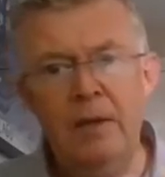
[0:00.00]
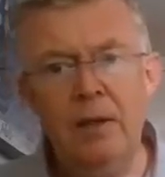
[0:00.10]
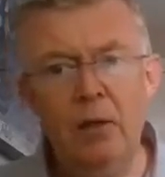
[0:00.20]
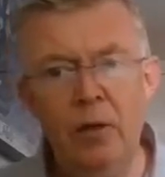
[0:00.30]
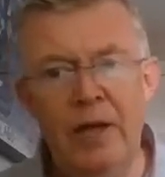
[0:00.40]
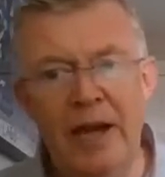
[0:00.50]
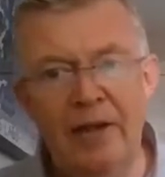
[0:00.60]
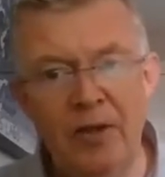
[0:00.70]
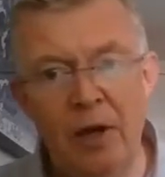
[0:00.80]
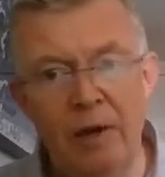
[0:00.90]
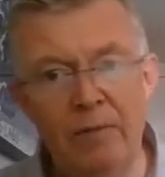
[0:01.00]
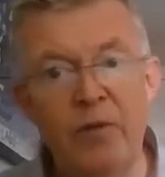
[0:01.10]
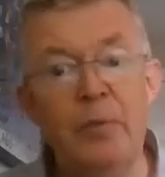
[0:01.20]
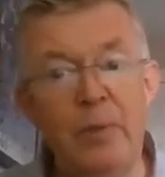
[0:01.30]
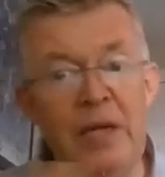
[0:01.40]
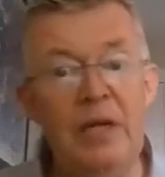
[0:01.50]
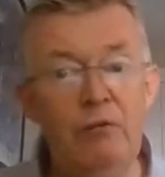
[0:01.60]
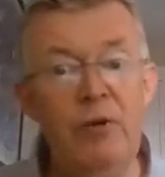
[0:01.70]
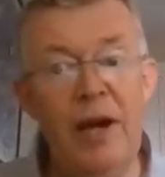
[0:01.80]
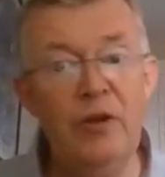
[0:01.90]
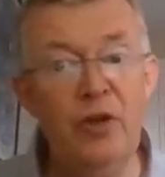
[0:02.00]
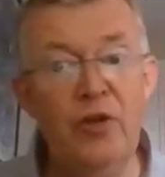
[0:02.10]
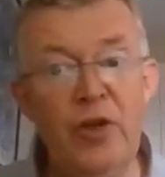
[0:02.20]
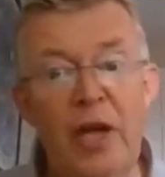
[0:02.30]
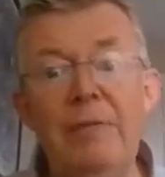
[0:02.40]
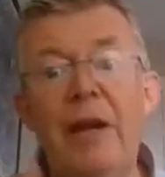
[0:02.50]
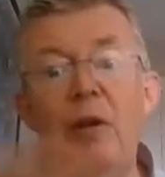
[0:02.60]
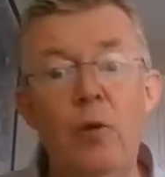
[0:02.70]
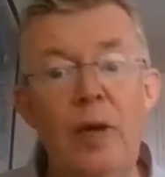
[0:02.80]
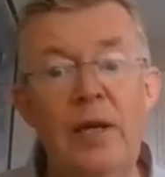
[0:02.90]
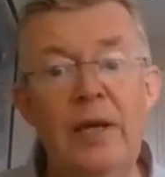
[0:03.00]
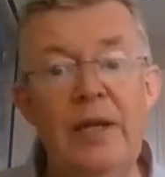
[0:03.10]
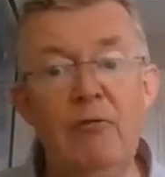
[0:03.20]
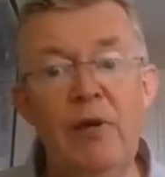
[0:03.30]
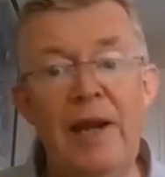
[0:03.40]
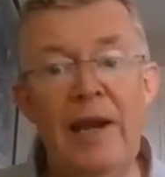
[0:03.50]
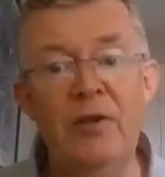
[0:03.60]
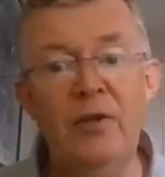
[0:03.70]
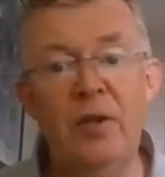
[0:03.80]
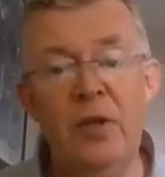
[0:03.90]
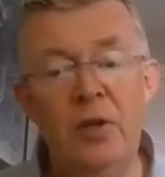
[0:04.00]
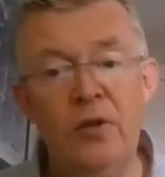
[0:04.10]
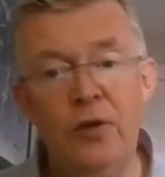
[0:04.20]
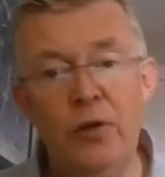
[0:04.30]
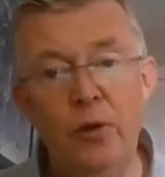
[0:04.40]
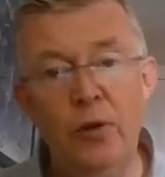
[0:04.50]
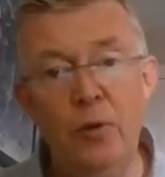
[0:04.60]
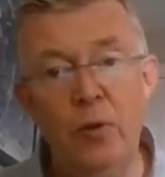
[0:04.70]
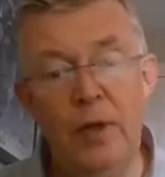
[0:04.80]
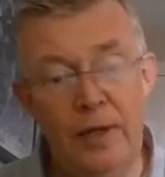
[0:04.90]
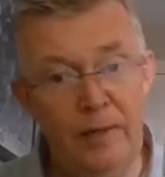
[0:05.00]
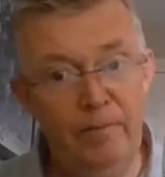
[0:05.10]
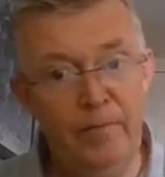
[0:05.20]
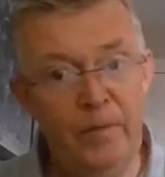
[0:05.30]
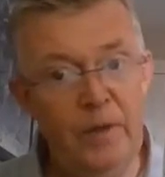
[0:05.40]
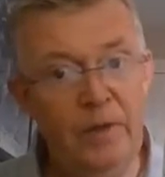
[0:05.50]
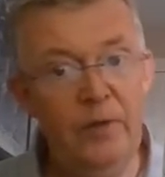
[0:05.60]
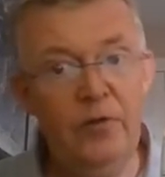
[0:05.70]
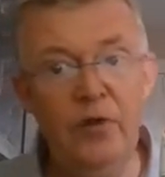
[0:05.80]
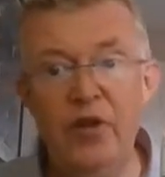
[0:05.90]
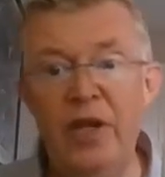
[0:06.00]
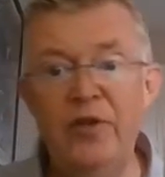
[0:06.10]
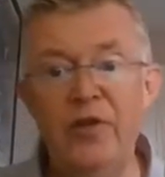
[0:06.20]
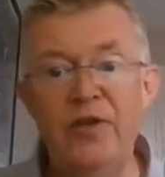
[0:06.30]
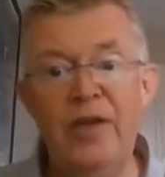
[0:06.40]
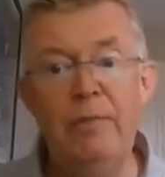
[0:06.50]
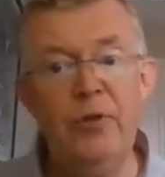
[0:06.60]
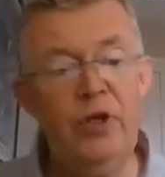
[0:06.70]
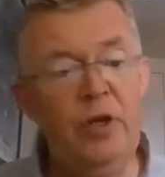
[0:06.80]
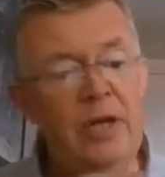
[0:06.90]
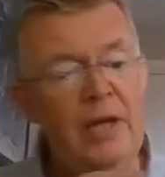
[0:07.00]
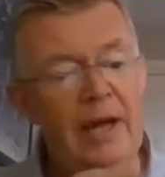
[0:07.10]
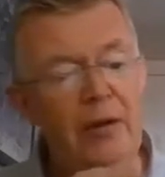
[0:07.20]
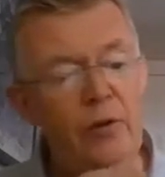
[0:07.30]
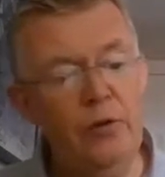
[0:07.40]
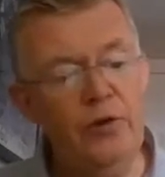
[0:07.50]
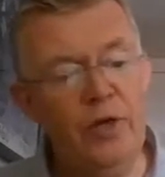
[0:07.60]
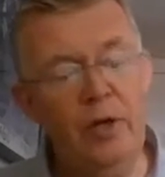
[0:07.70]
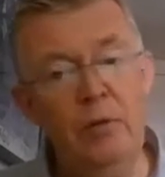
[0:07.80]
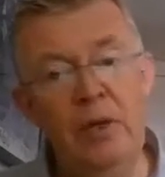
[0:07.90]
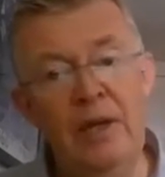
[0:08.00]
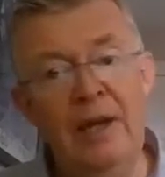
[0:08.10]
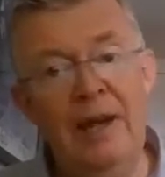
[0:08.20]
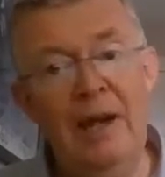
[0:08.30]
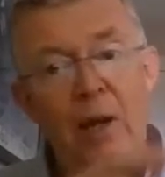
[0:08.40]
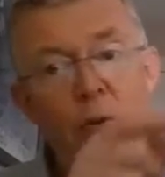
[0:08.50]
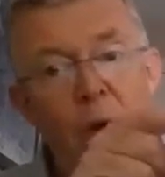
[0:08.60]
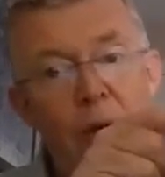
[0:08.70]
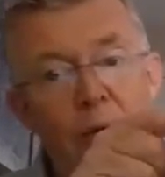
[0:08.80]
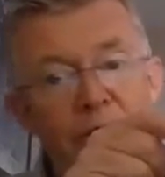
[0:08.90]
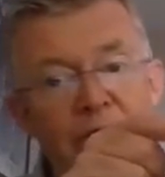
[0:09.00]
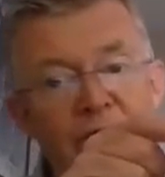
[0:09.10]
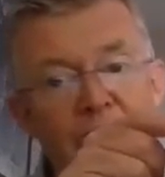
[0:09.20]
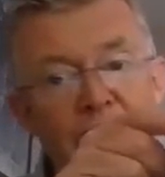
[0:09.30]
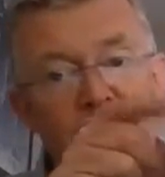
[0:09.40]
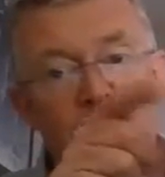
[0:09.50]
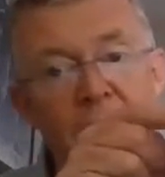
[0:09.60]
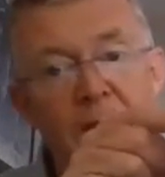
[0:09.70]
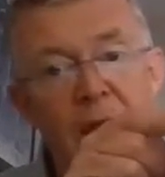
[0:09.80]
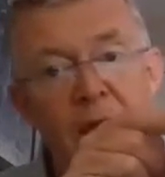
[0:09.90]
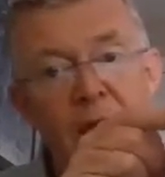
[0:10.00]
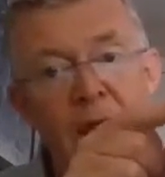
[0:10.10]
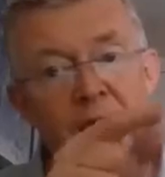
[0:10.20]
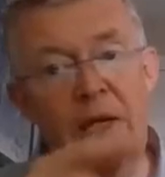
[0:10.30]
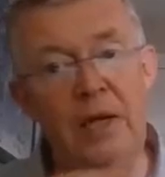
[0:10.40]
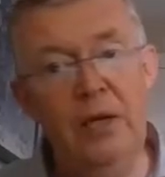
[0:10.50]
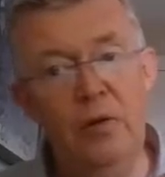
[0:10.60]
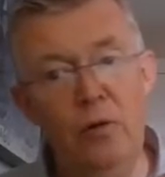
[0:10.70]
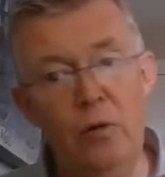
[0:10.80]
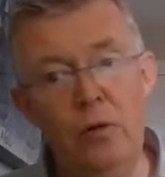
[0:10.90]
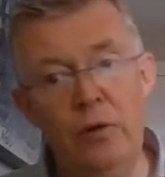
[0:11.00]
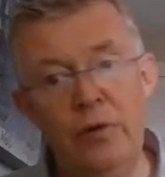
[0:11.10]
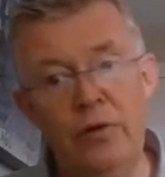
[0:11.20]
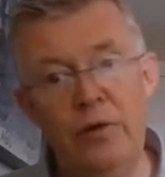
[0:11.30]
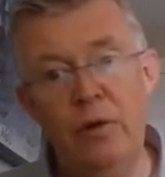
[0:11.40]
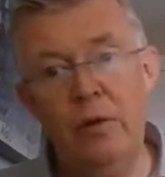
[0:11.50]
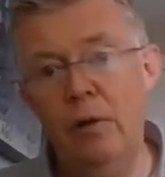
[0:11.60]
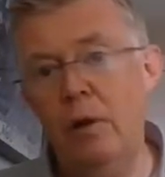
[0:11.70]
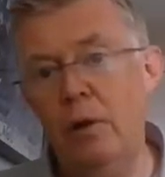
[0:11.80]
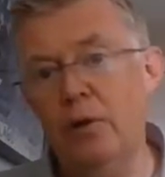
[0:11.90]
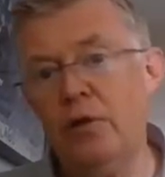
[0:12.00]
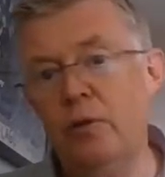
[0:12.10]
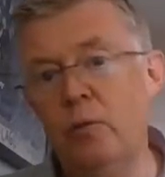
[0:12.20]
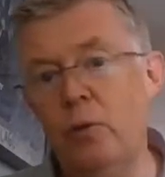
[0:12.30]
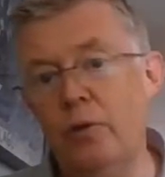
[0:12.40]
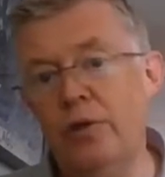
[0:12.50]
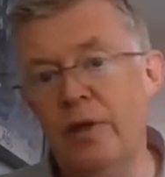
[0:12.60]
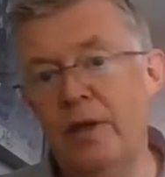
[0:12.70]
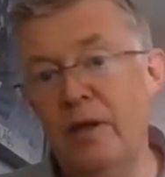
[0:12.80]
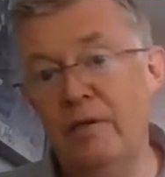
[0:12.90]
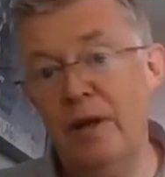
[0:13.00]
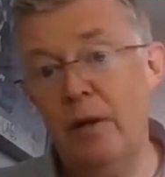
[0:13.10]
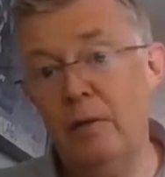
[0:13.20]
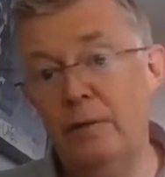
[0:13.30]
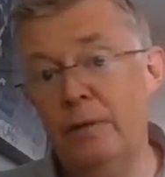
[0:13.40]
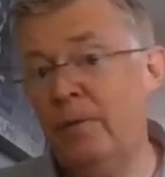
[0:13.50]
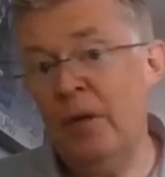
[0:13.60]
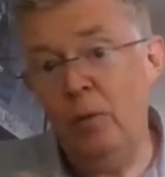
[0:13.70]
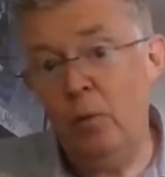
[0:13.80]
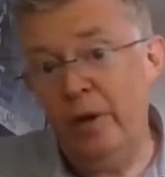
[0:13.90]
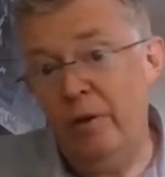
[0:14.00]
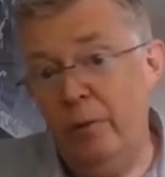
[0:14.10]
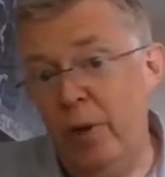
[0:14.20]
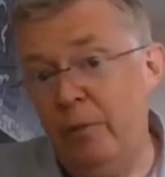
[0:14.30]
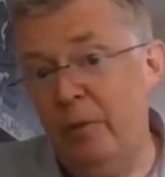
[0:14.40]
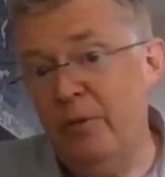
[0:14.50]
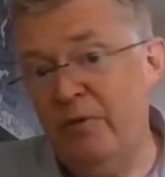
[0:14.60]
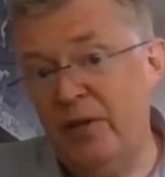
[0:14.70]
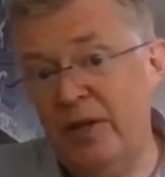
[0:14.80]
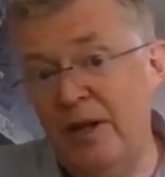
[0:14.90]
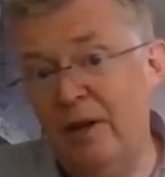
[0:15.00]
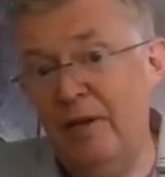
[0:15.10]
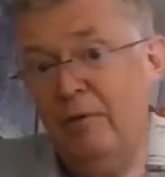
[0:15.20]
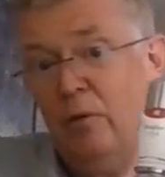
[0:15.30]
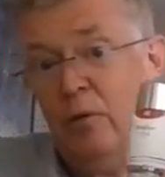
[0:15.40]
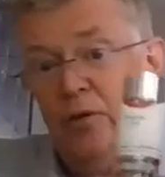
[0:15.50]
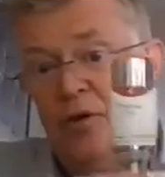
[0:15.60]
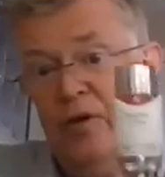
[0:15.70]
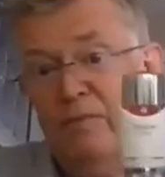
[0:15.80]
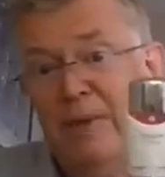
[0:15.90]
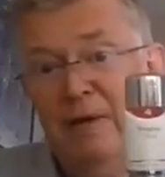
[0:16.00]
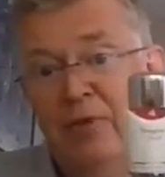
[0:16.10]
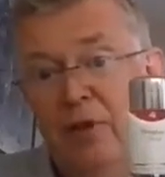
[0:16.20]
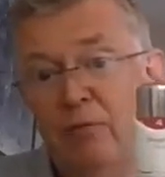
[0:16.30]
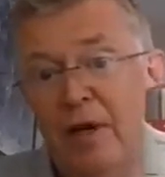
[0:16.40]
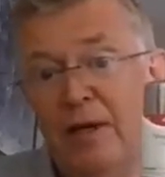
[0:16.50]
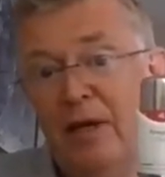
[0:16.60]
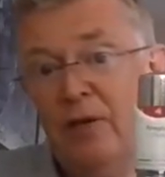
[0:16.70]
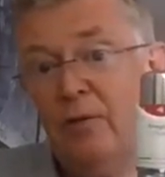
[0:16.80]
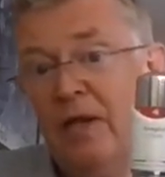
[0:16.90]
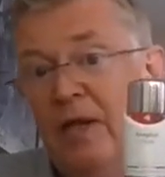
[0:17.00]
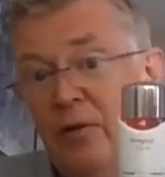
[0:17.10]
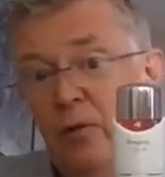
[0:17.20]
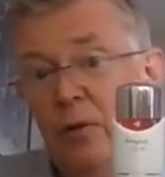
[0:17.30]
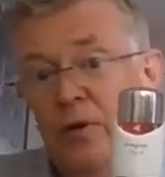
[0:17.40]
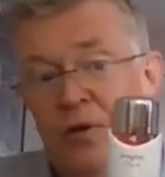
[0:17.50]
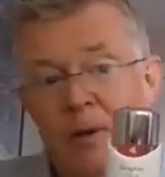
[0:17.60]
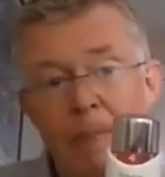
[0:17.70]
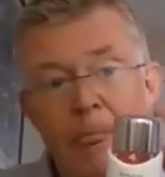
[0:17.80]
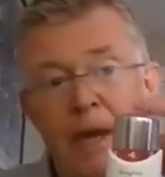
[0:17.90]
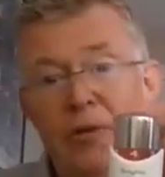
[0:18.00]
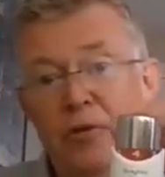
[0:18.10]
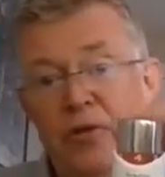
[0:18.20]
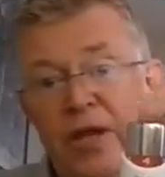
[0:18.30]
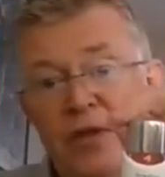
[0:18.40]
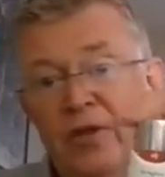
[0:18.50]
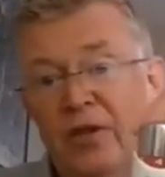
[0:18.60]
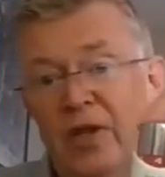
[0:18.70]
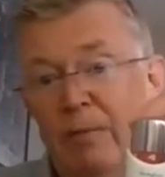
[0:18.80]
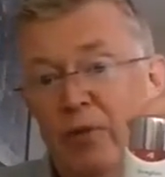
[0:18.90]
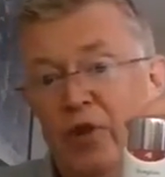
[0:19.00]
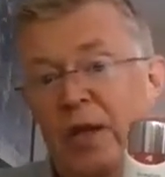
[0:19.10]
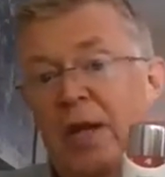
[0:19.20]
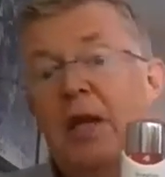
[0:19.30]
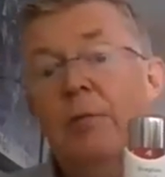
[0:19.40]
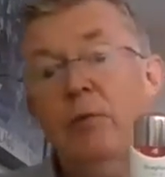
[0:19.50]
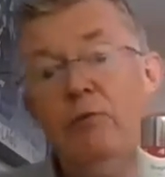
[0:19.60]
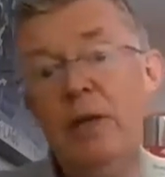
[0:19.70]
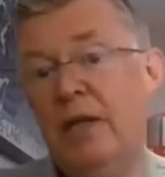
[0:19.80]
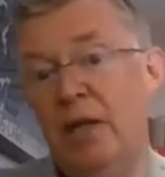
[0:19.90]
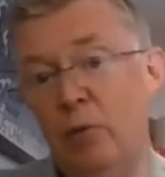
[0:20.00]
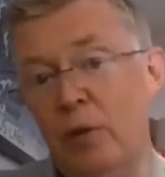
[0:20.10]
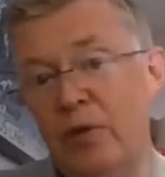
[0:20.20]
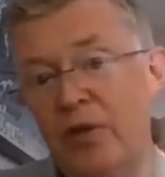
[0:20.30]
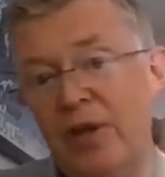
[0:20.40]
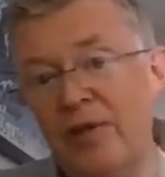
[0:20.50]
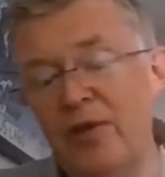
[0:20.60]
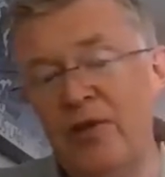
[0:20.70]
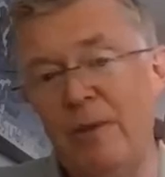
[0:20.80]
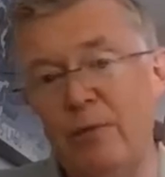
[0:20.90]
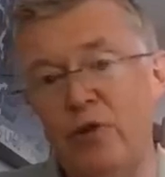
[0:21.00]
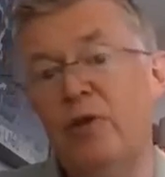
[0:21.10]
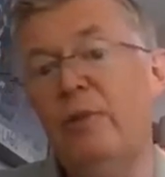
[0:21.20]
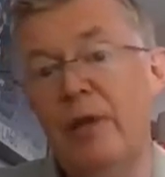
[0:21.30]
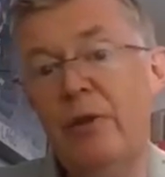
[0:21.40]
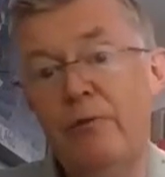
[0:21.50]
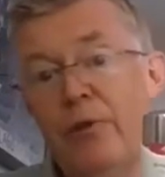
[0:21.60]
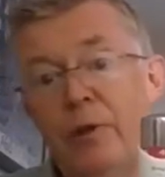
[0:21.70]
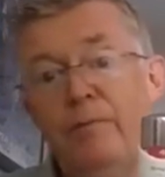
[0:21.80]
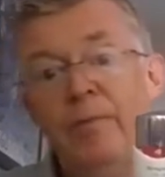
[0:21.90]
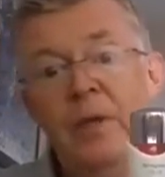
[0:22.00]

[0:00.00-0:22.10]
look at are speed, reaction time, how quickly it reacts to changes in temperature, and also how well the sensor here ignores the hot water in the valve. One of the problems of a TRV, of course, is it's mounted right next to a heat source, and you're sensing temperature here, but really you want to sense the temperature in the middle of the room.